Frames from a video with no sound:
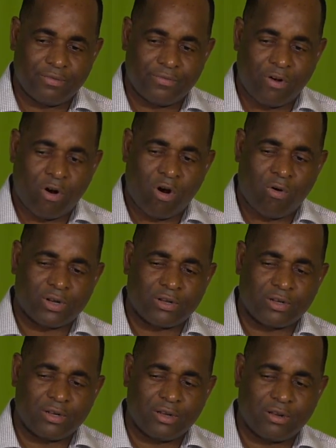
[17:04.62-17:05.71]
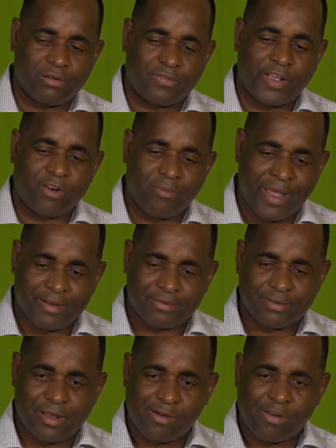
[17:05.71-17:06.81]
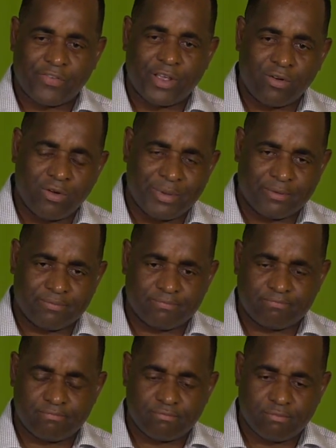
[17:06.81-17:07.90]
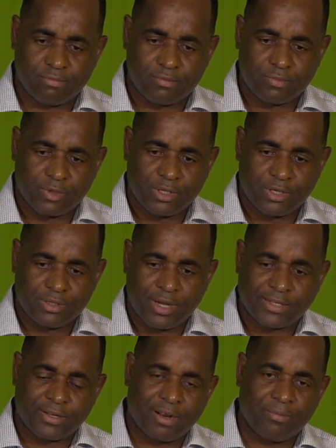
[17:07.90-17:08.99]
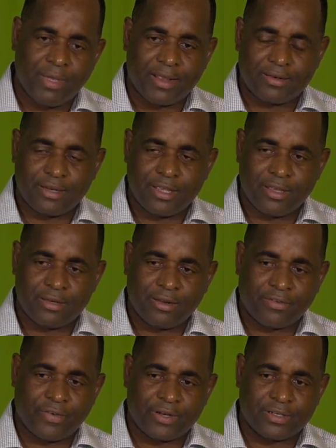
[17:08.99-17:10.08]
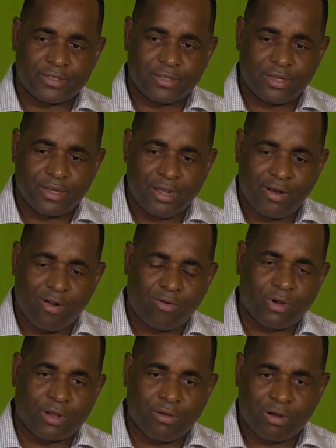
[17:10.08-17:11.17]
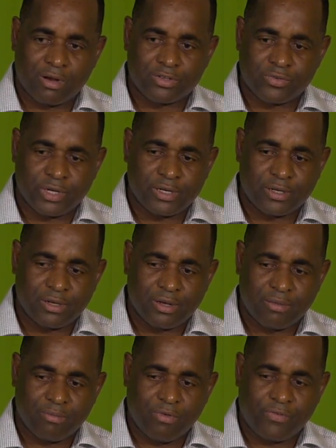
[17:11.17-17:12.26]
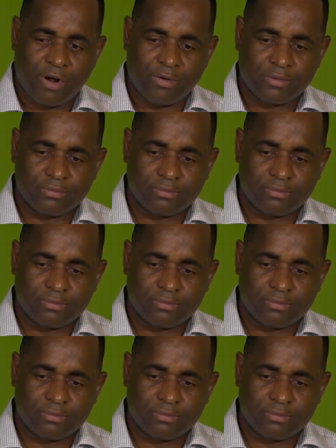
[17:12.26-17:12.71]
for our fellow men and our fellow women. That's going to make the difference in how quickly our country move forward.